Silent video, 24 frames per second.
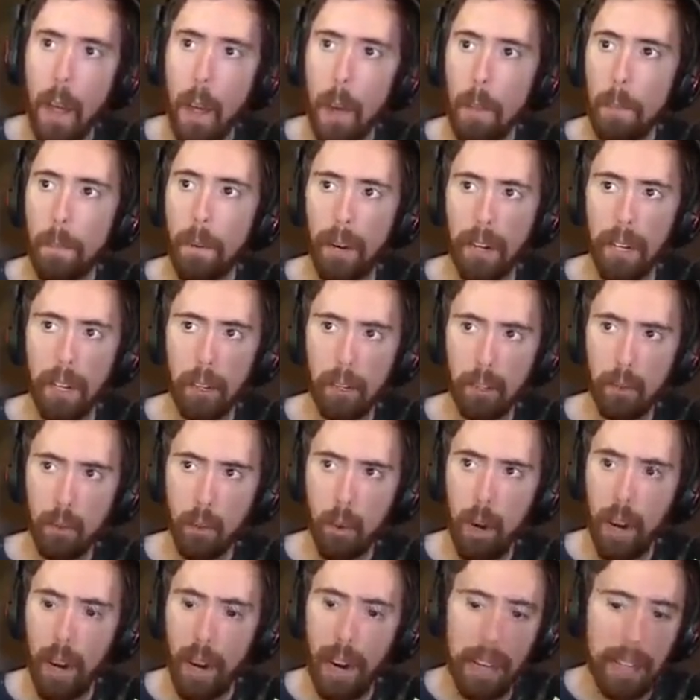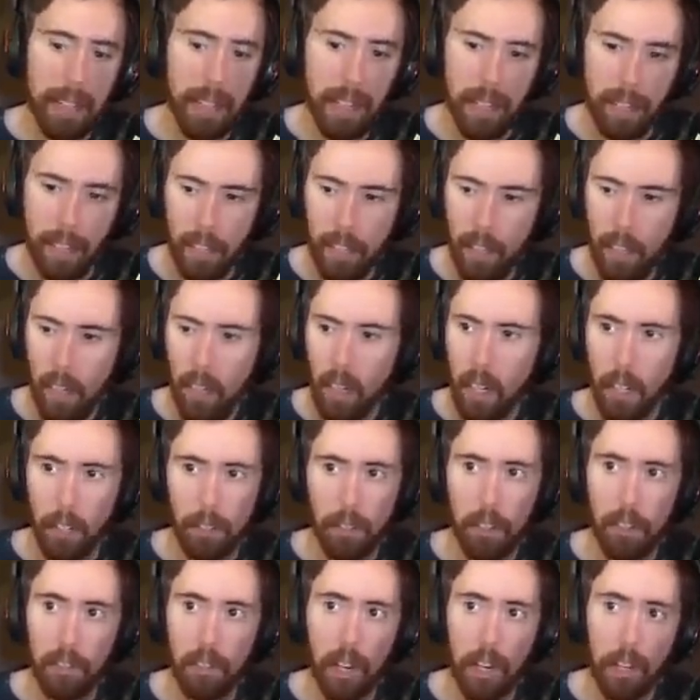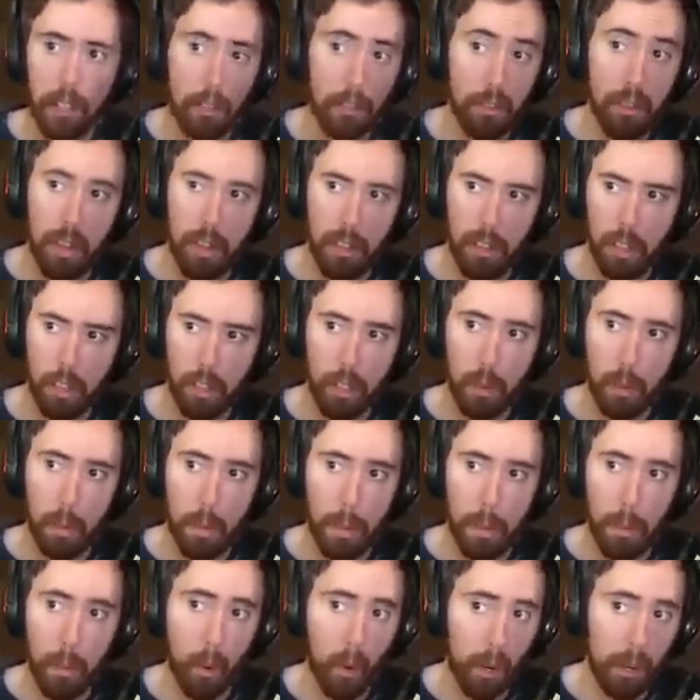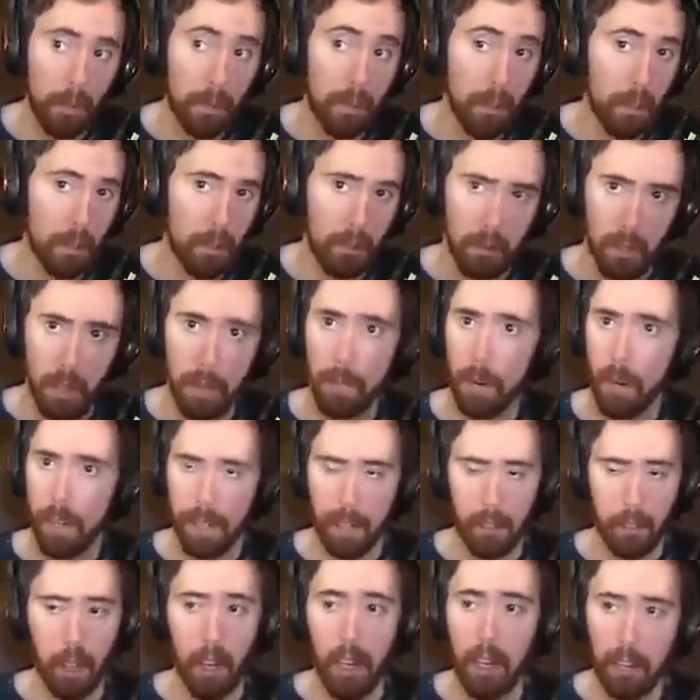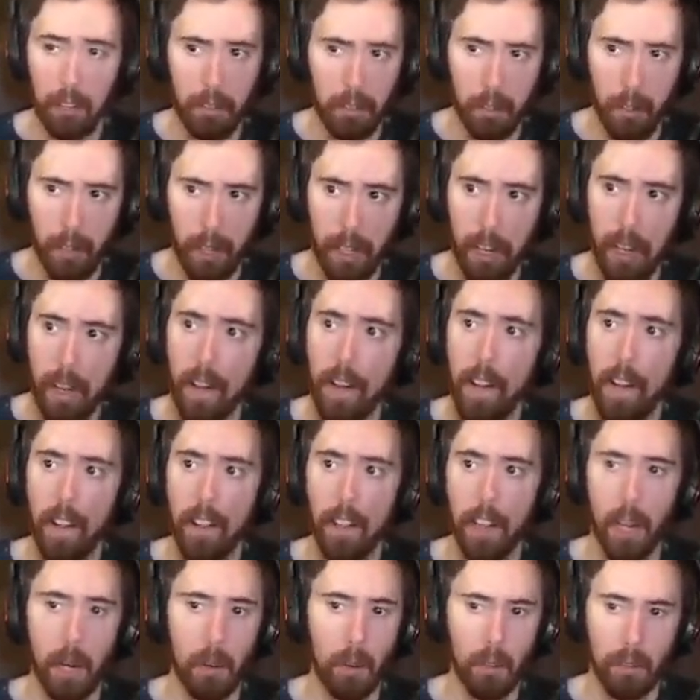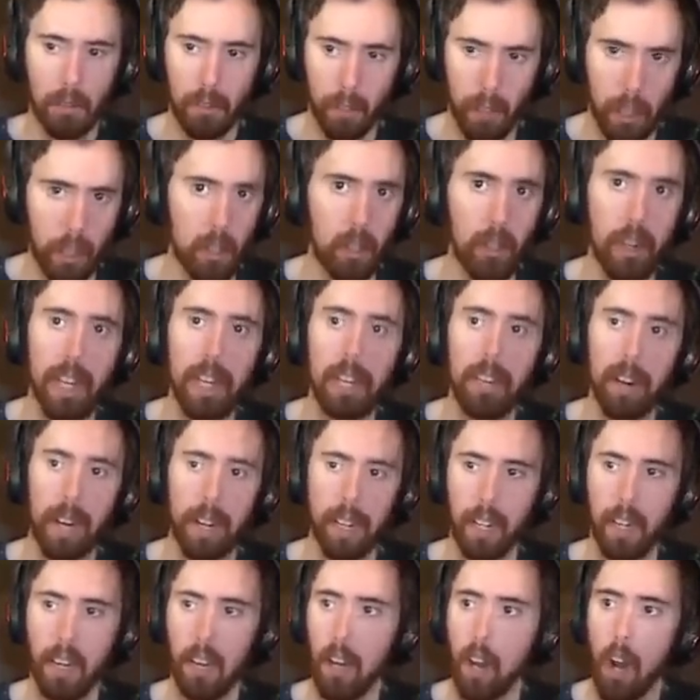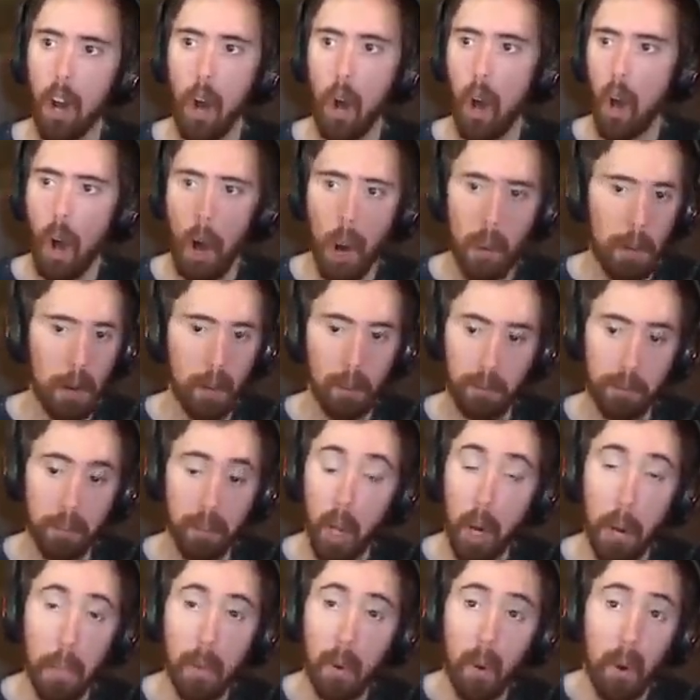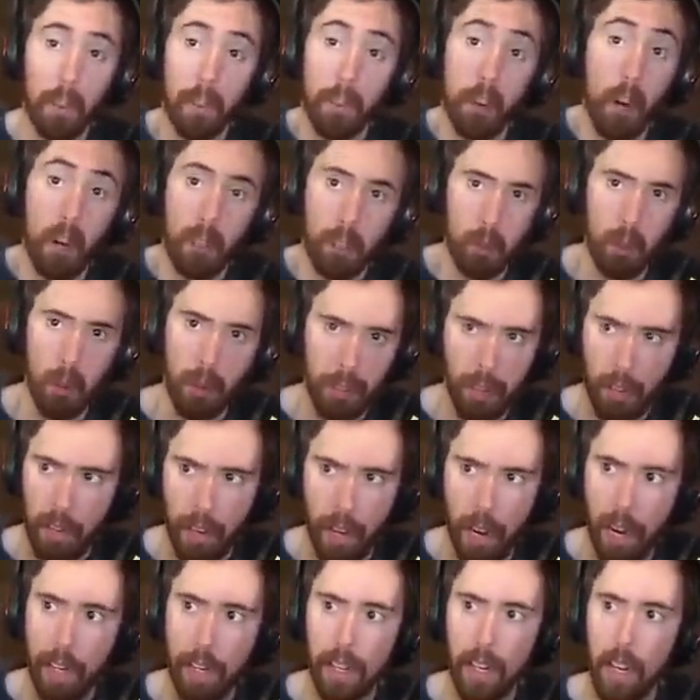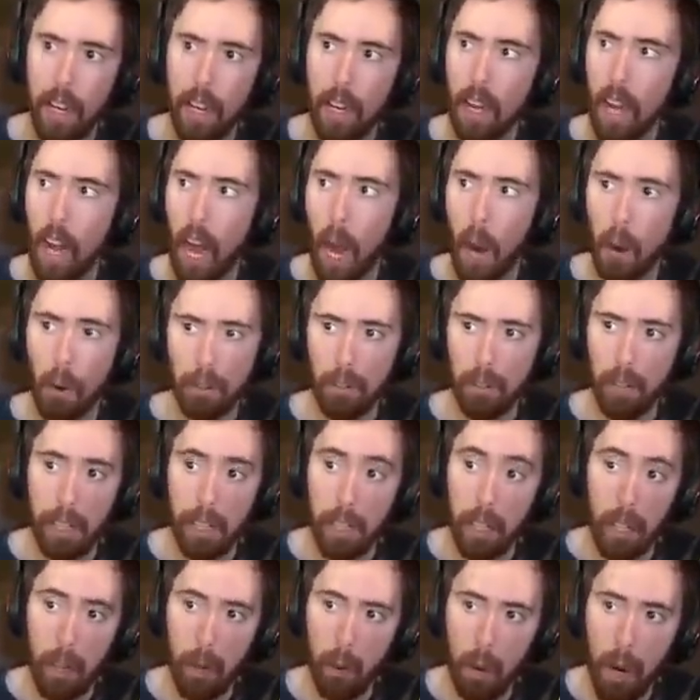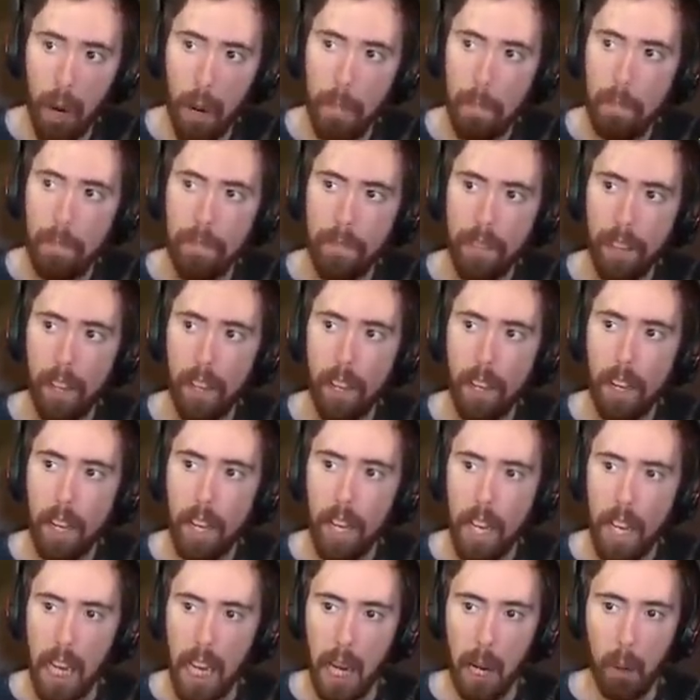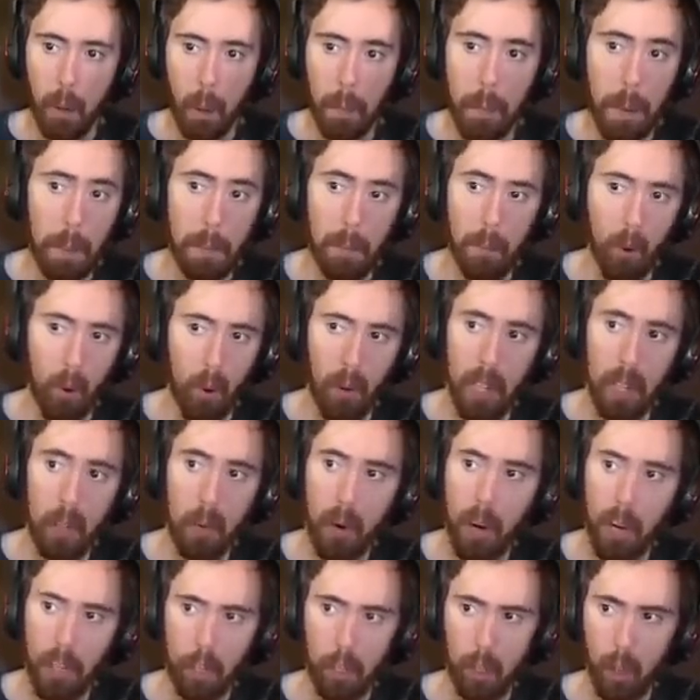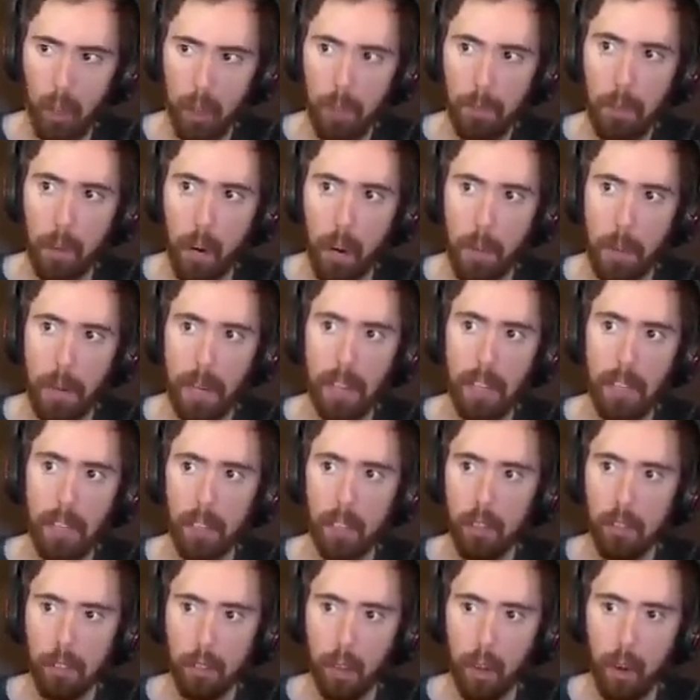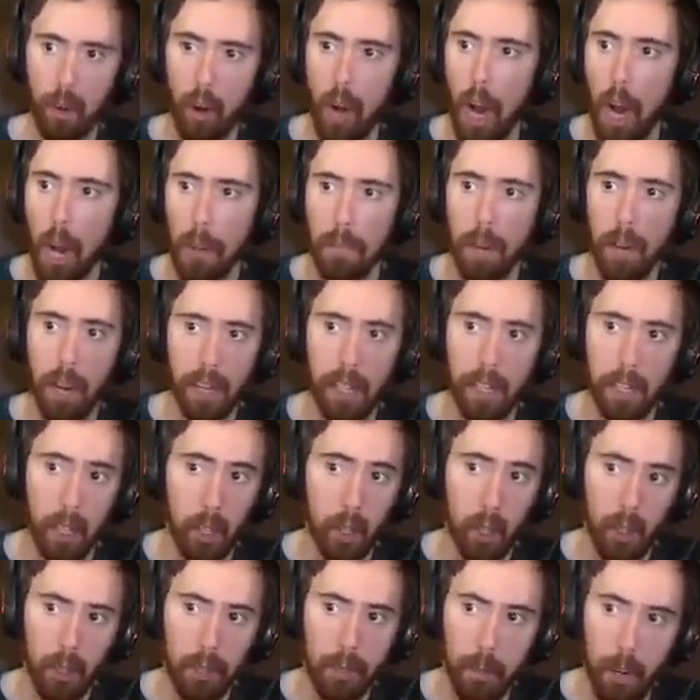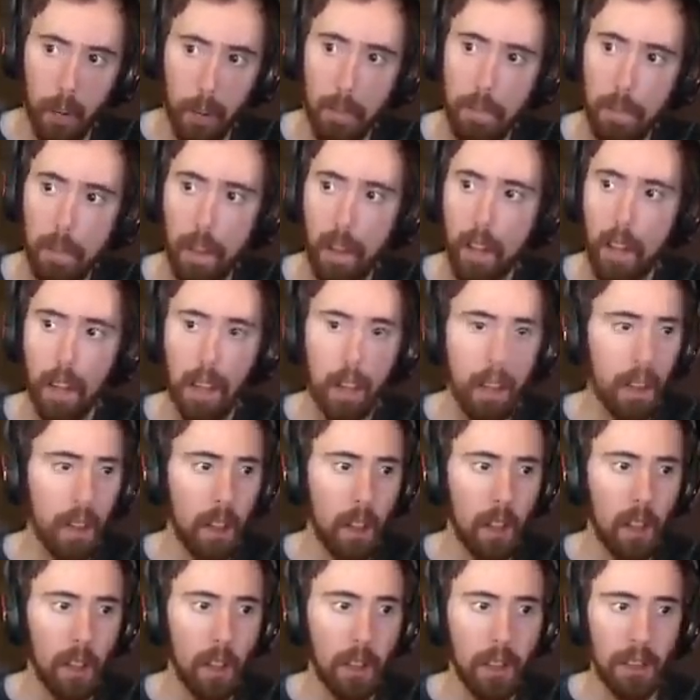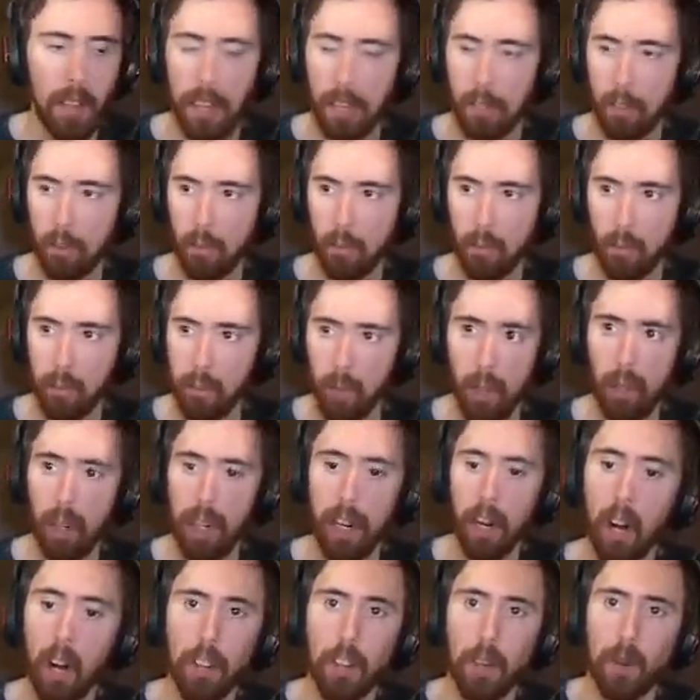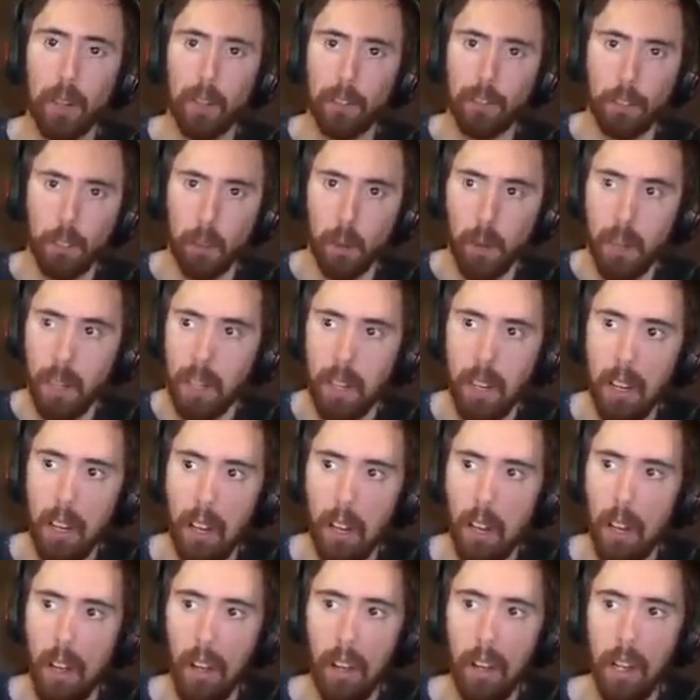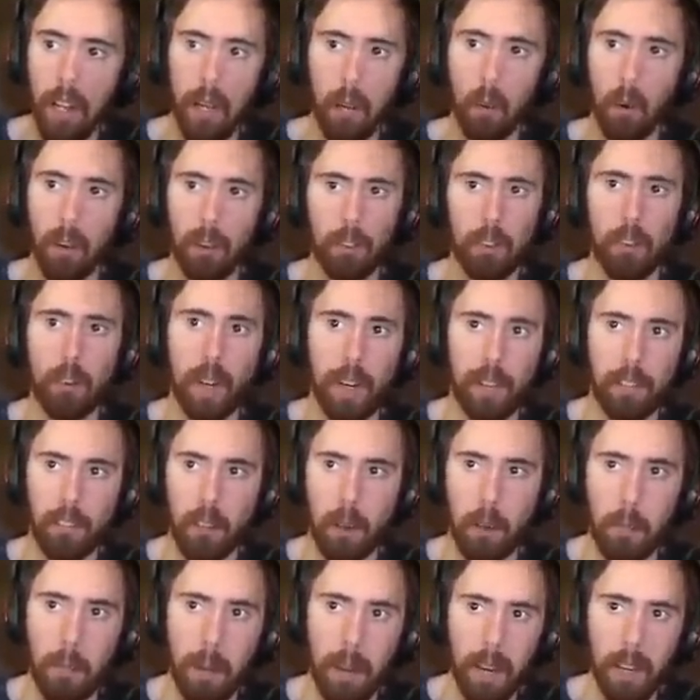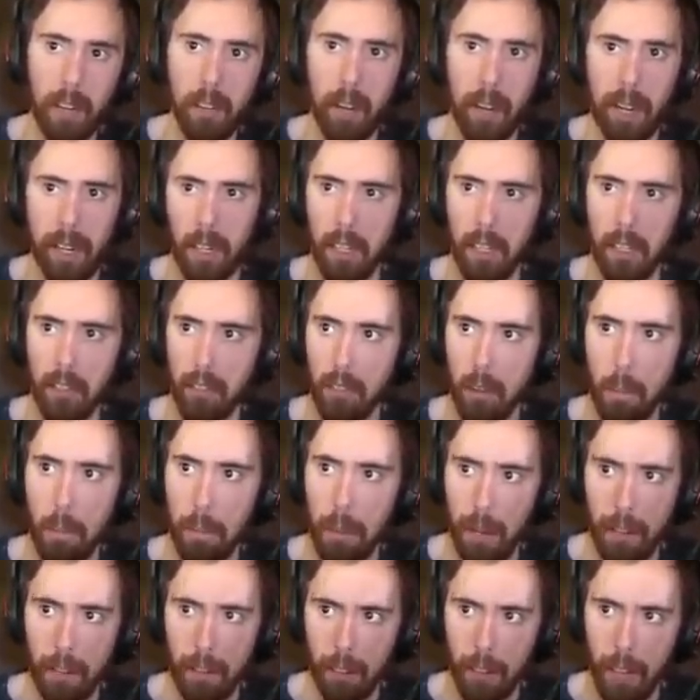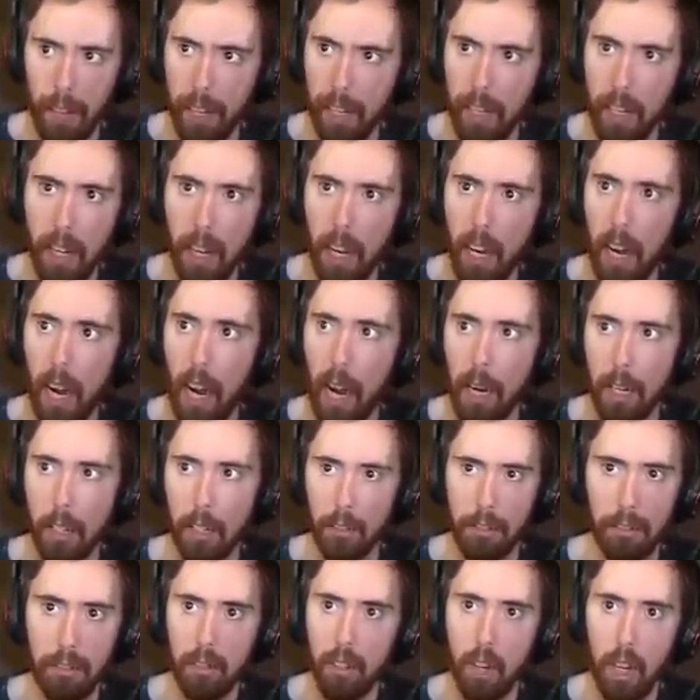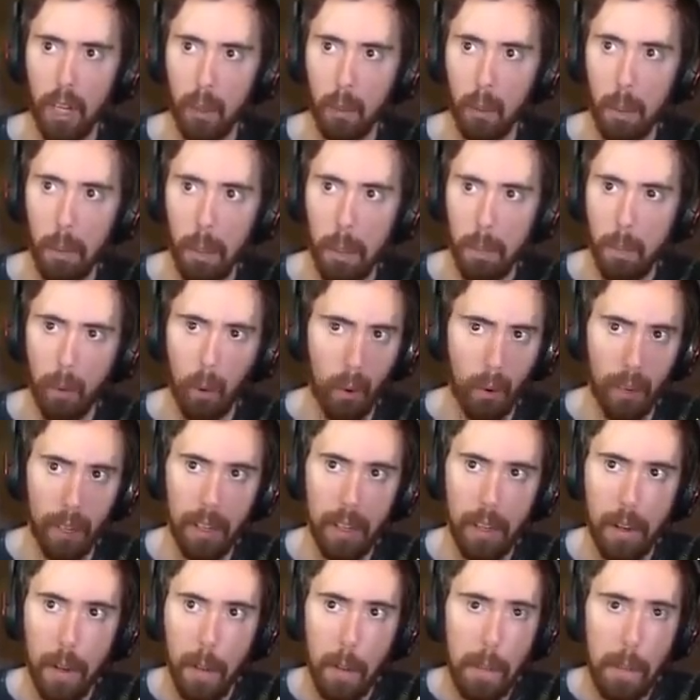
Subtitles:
But here's why I didn't. It's because I just thought the shit would be boring for the stream. Like, that's honestly, like, there was literally, like, almost no more thought to it than that. I was like, you know what? It would be boring to watch gold farming, so I'm not going to gold farm. That's really there is to it. It wasn't, like, some big thing. I just thought it would be boring.